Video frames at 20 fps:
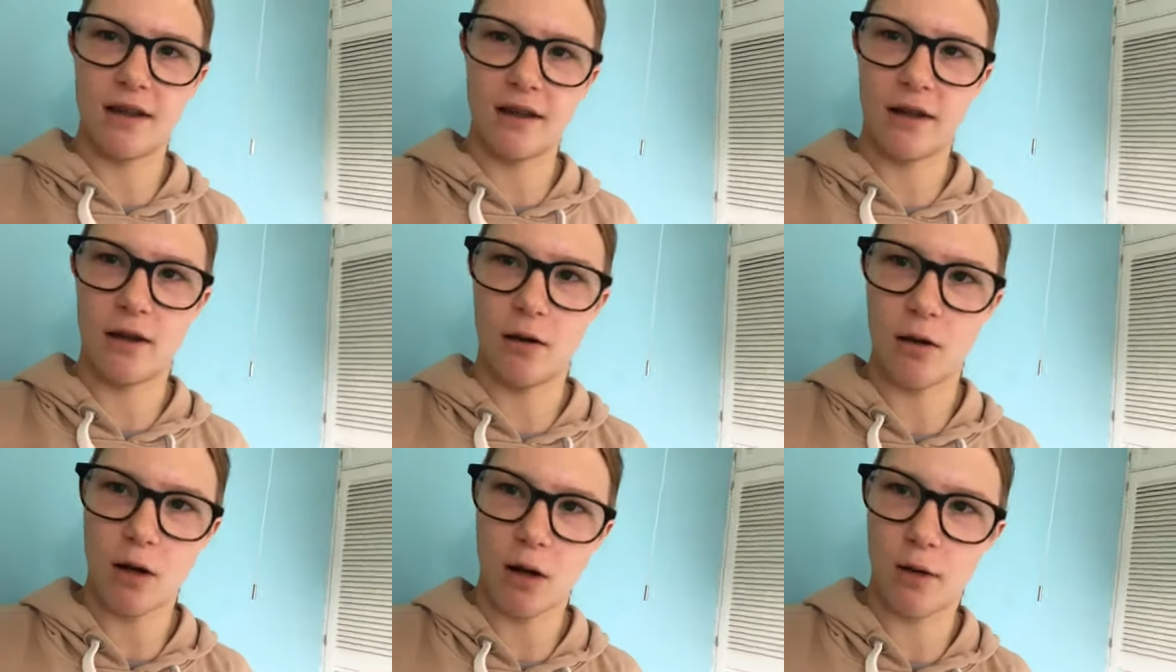
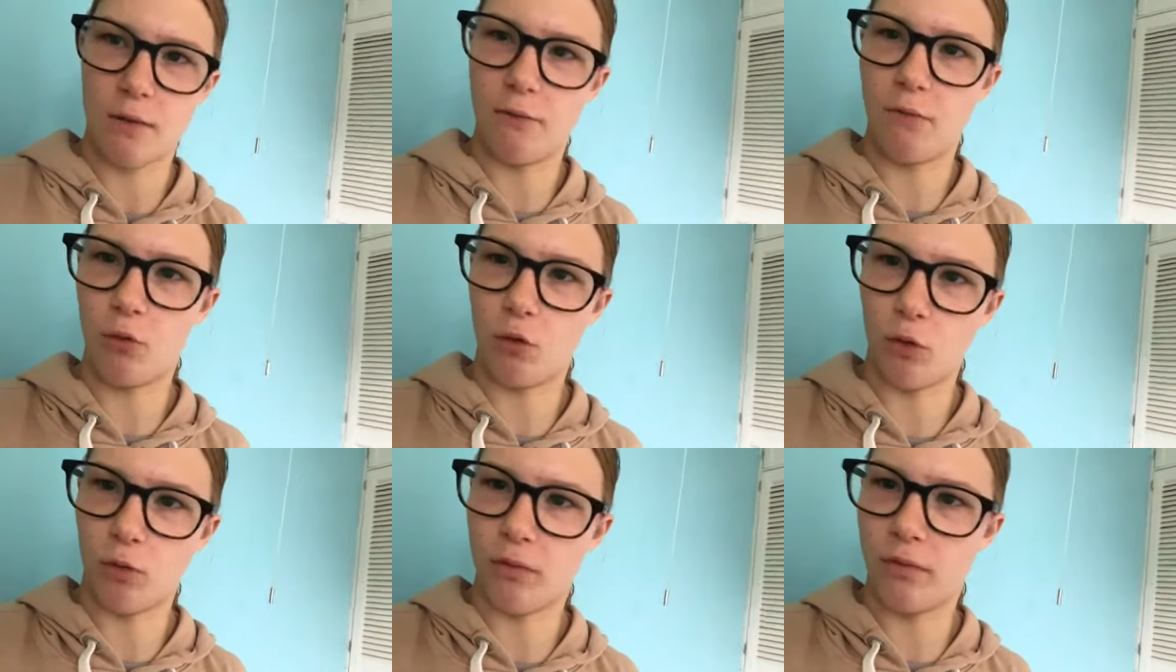So
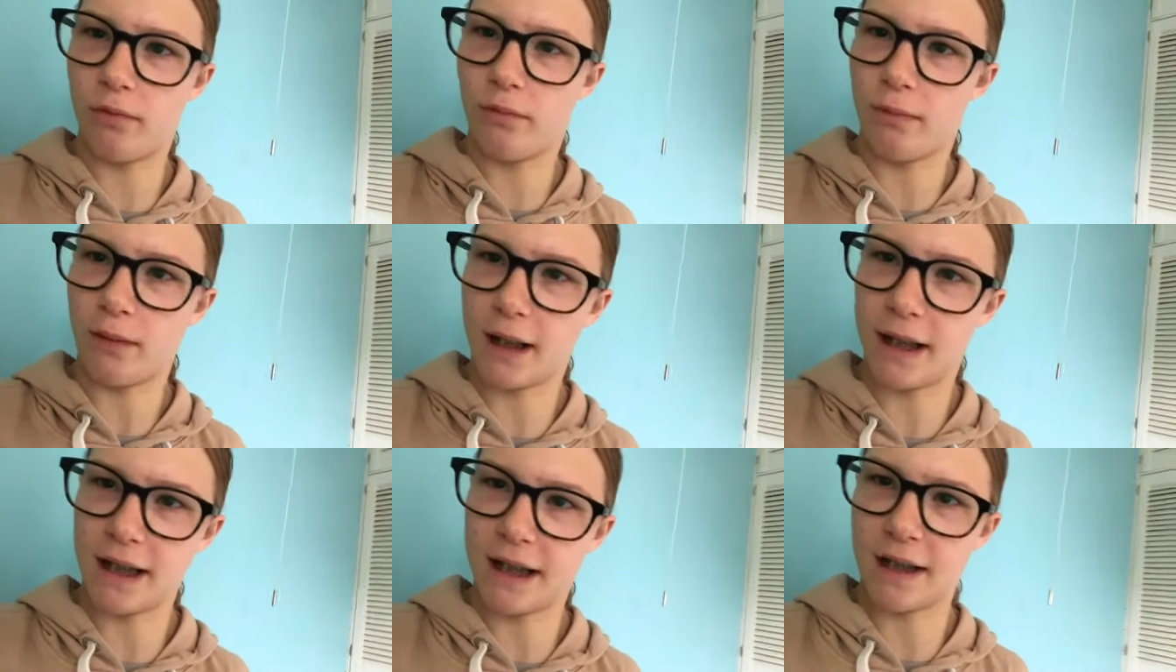overall, I'm
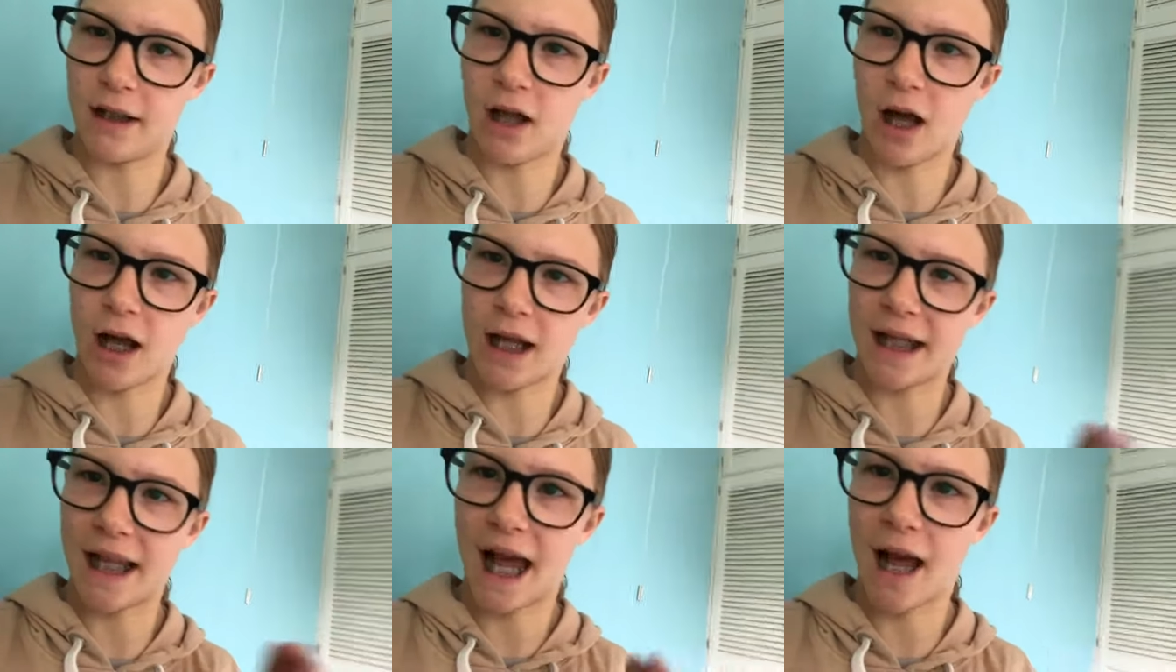spending
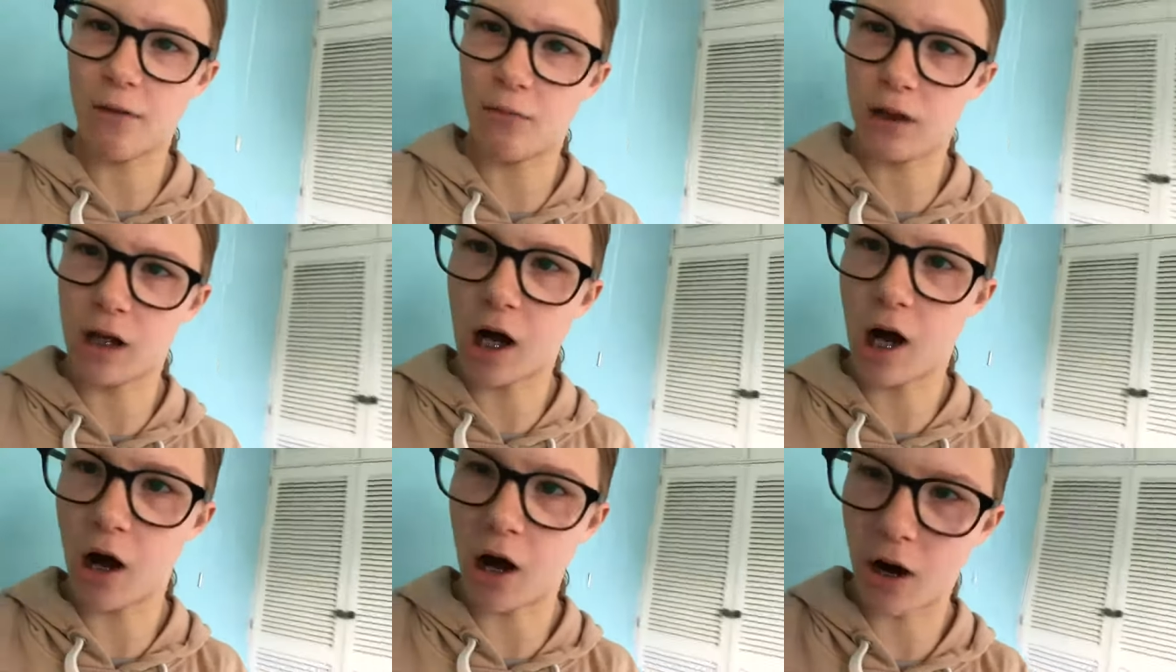like an hour and
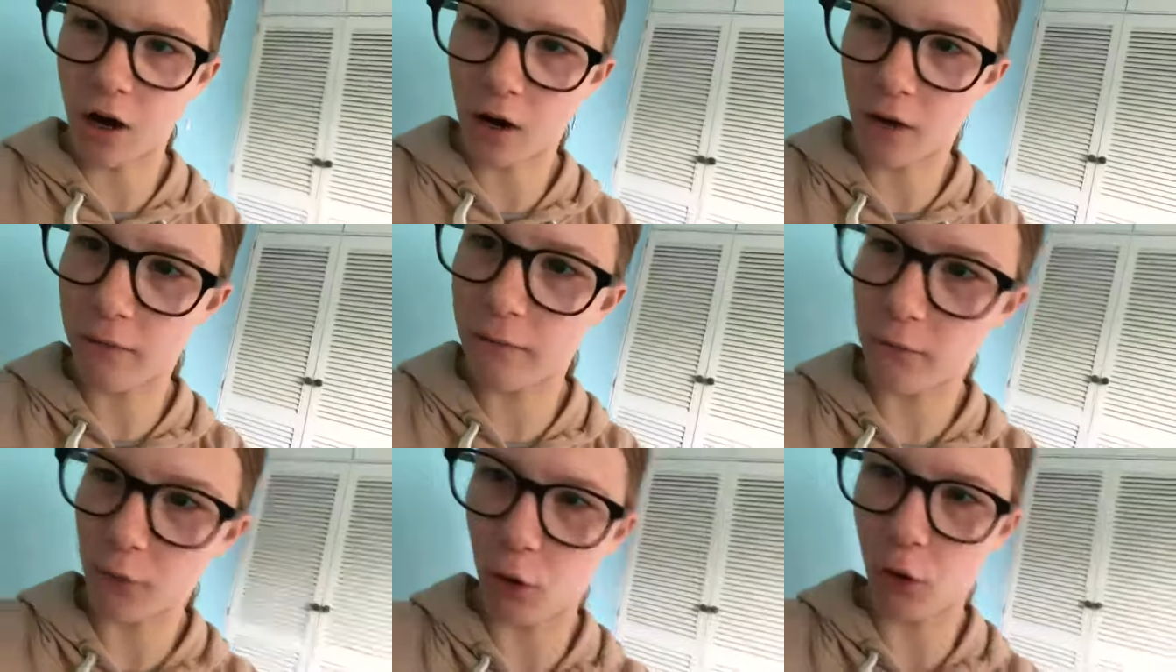a half
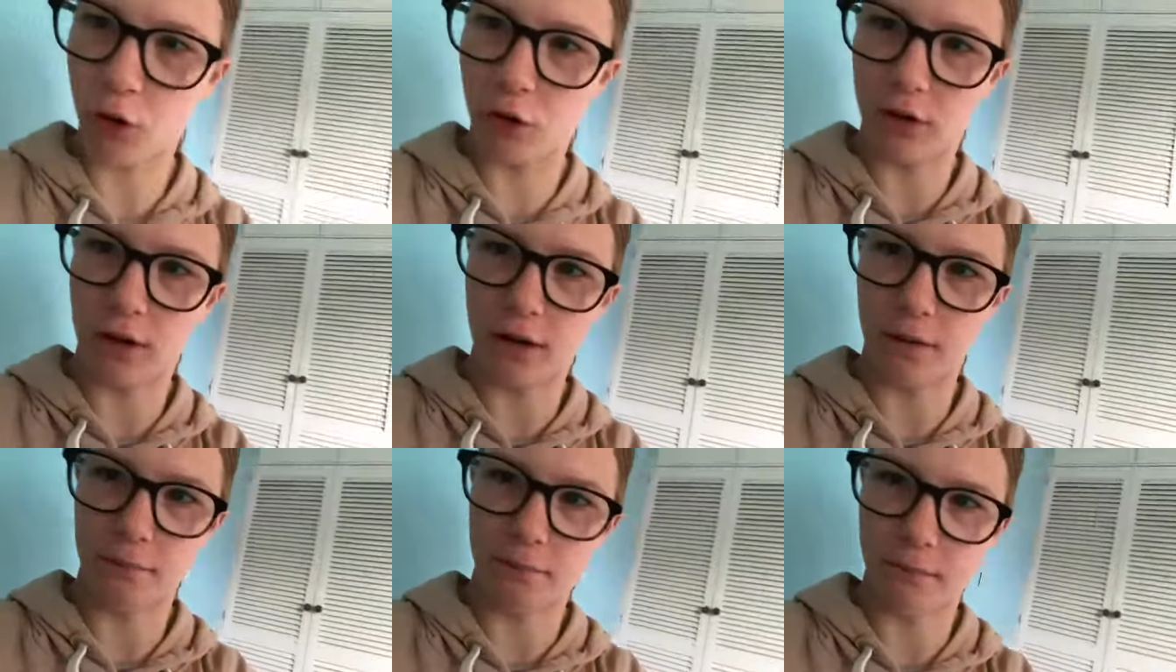
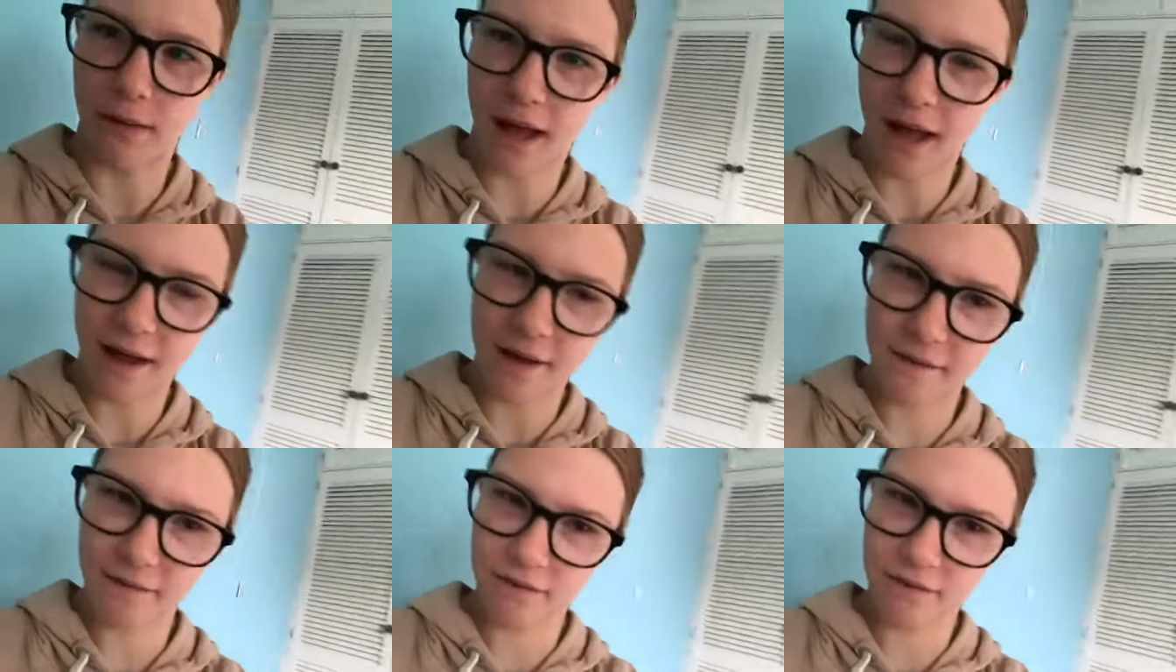on math